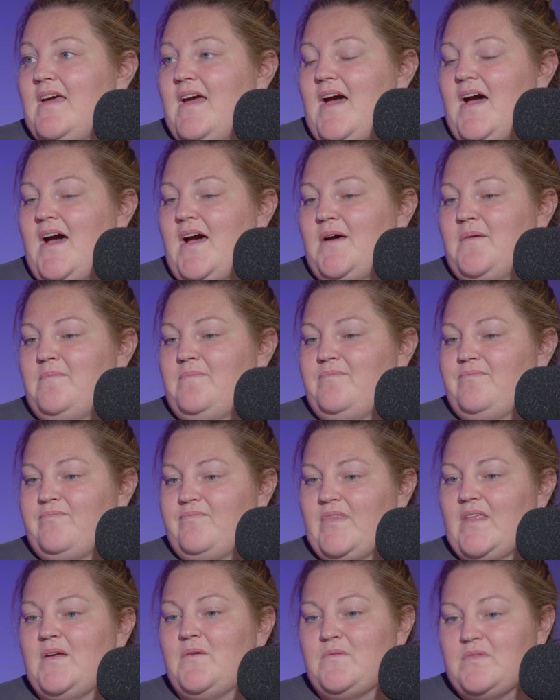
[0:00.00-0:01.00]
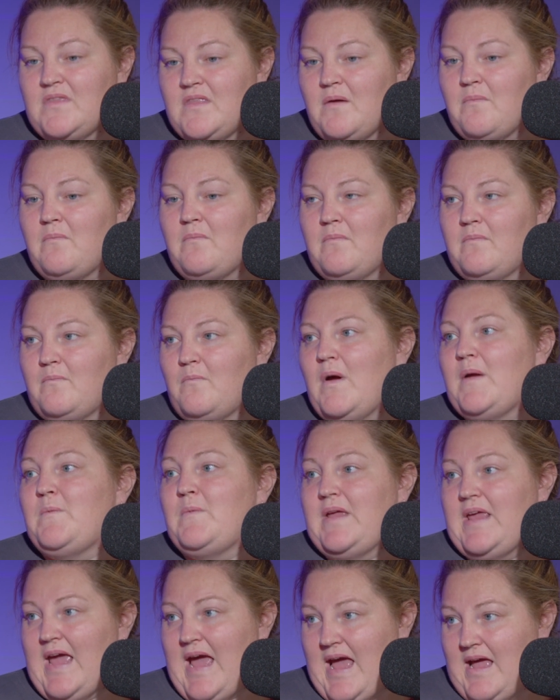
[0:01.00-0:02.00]
Yeah. Um, the when
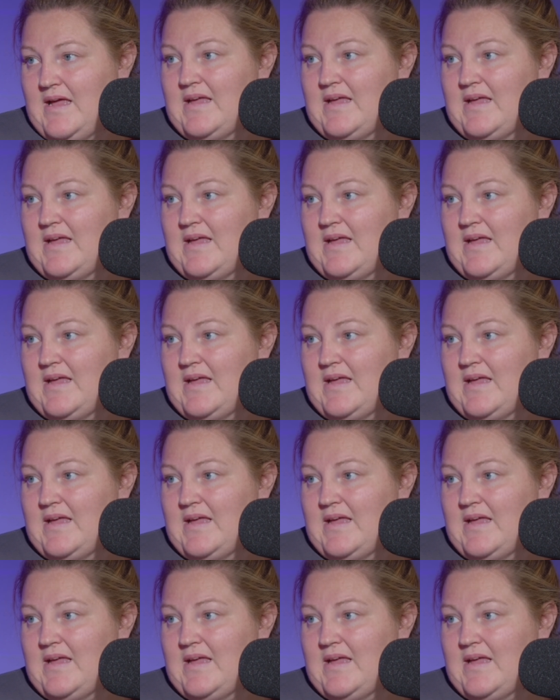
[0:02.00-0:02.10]
we